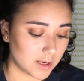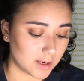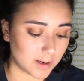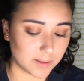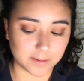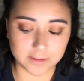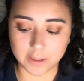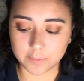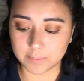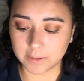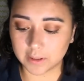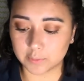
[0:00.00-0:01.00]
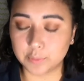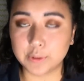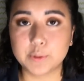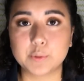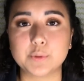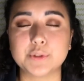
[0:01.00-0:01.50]
and I think that would be like
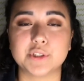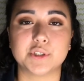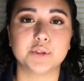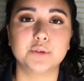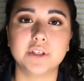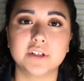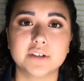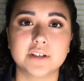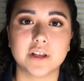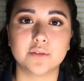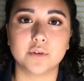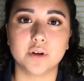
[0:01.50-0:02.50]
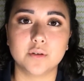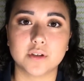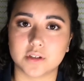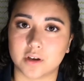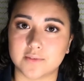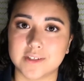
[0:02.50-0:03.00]
really cool to do years down the road
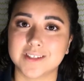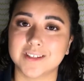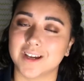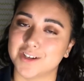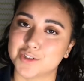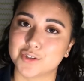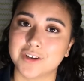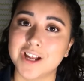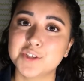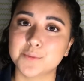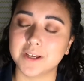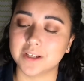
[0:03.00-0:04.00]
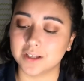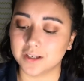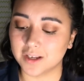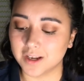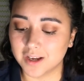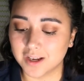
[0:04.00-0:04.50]
because obviously I just graduated,
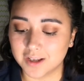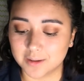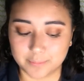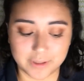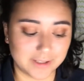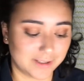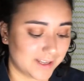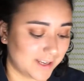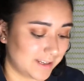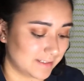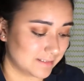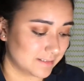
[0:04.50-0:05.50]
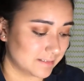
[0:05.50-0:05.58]
but like,